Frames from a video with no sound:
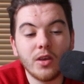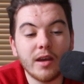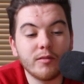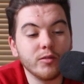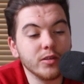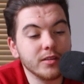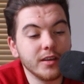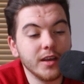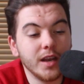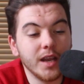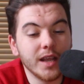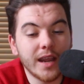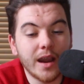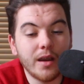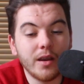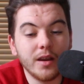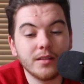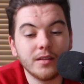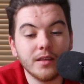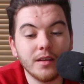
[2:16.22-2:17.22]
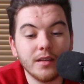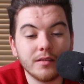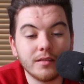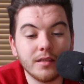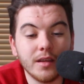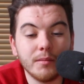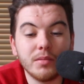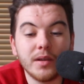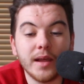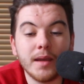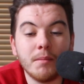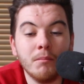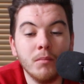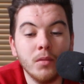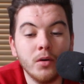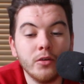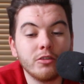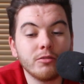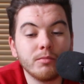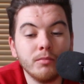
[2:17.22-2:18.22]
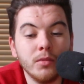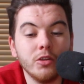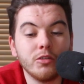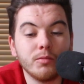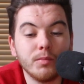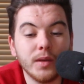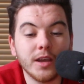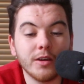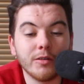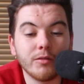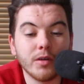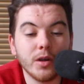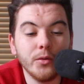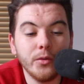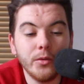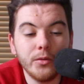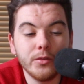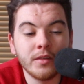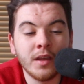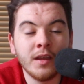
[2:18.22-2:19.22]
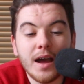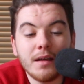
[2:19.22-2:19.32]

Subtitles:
have returning characters that play much bigger roles.